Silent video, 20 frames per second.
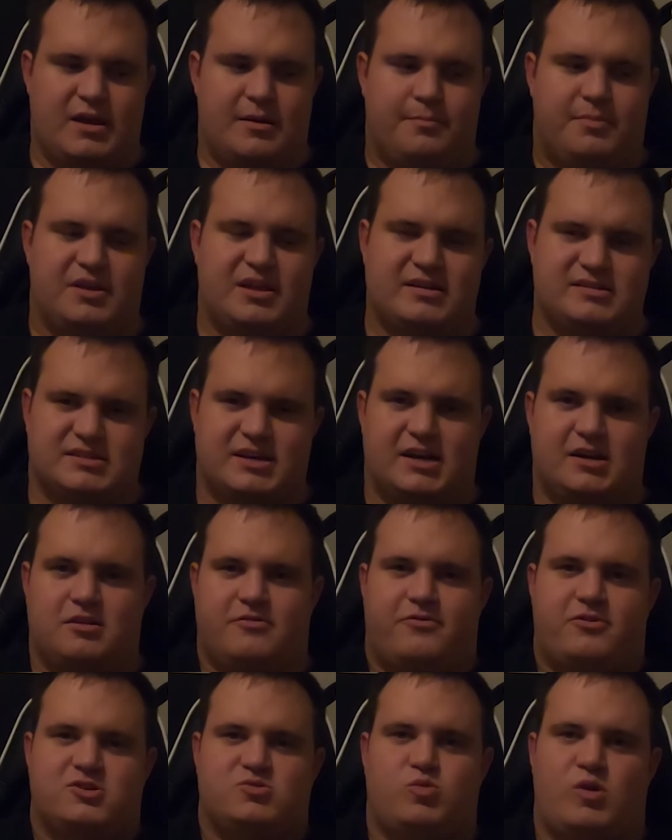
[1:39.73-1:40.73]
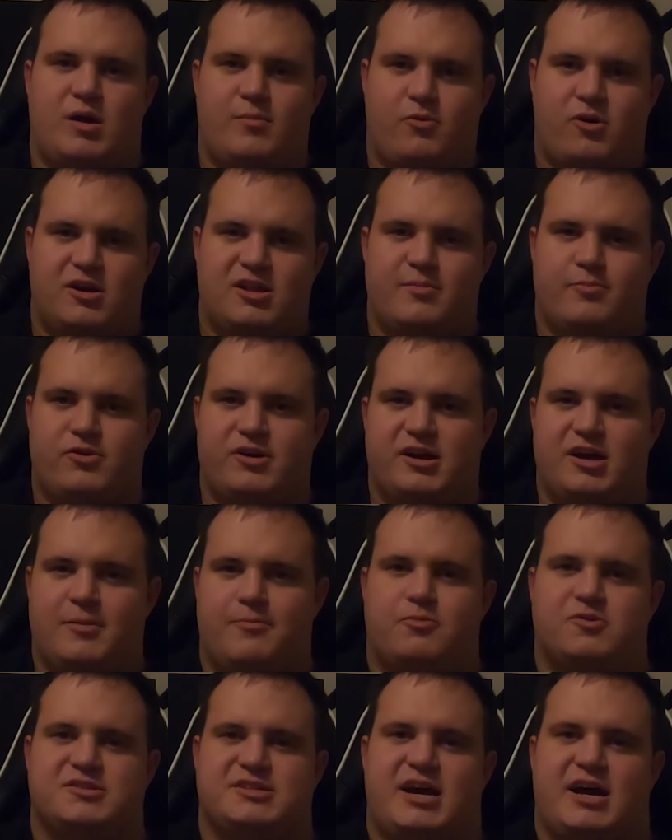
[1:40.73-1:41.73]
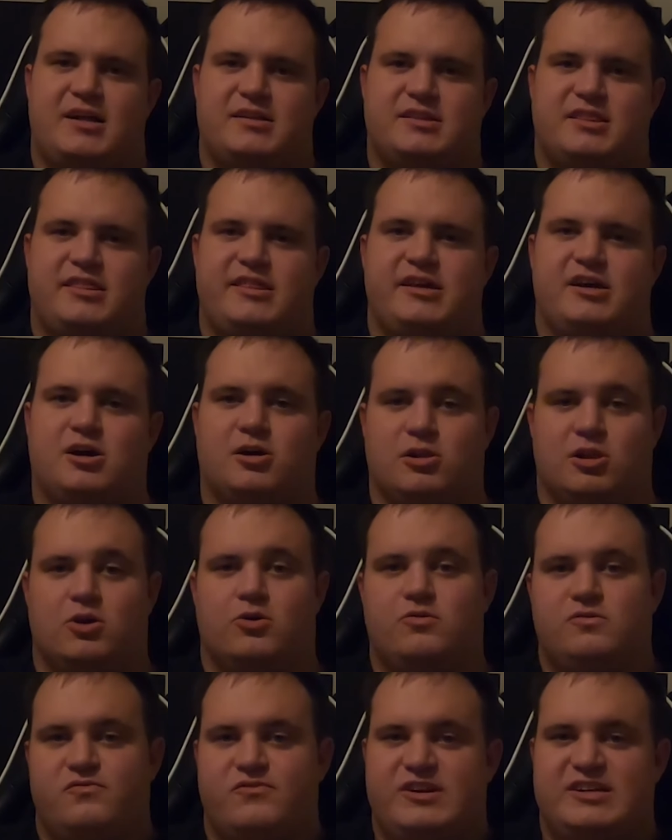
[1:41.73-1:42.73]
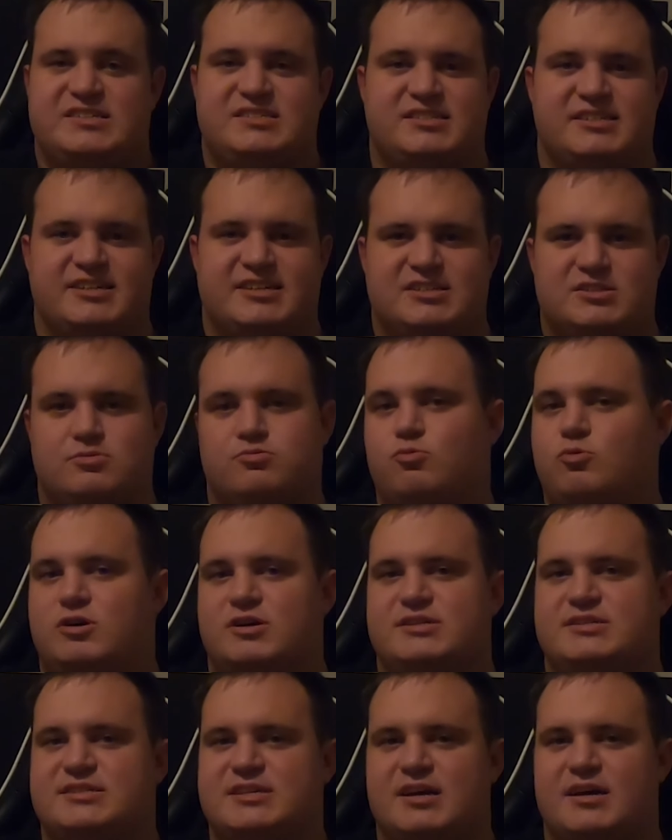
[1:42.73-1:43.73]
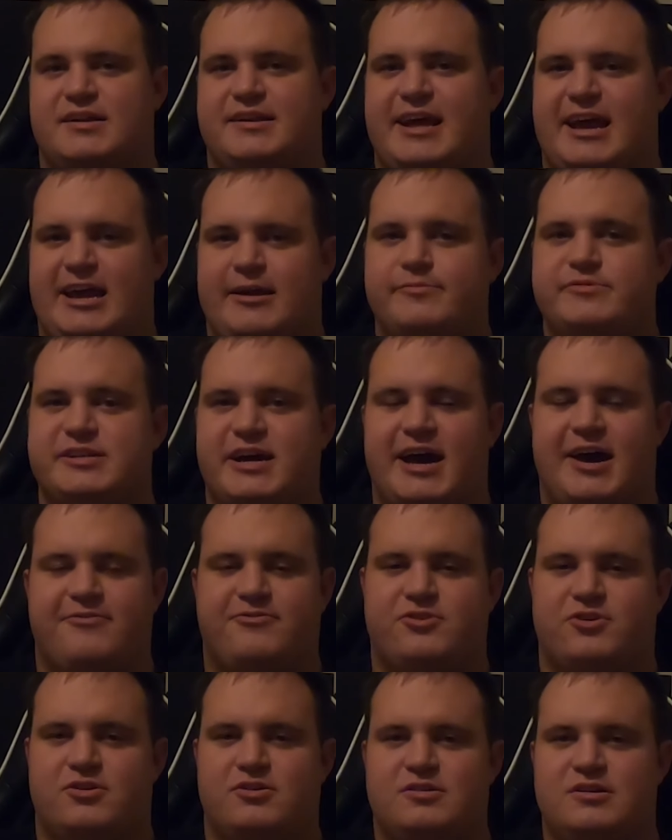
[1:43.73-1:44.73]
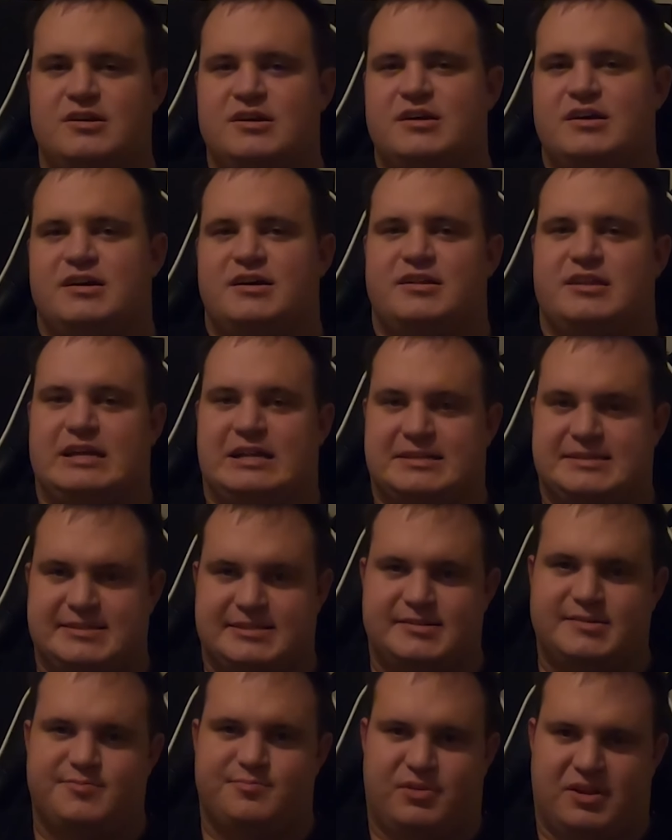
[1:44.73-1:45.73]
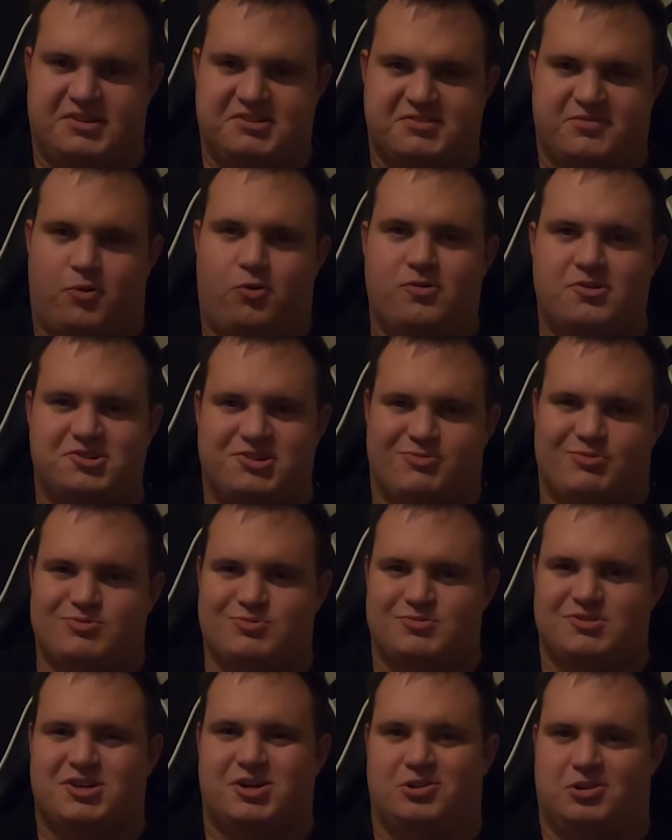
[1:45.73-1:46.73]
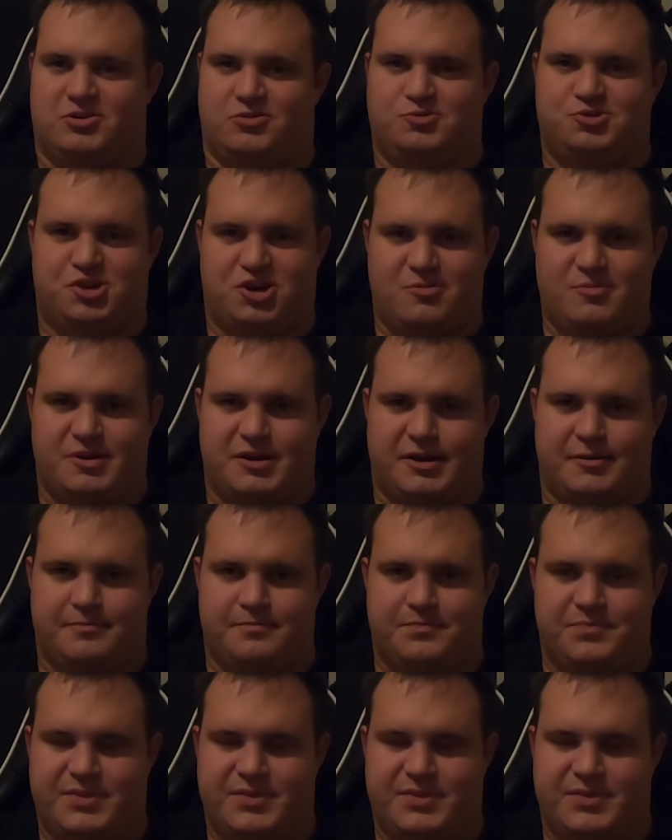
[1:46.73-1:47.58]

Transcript: But that's kind of the first one I wanted to bring up, was that the Cologne V6 was named after its place of origin, which was Cologne, Germany.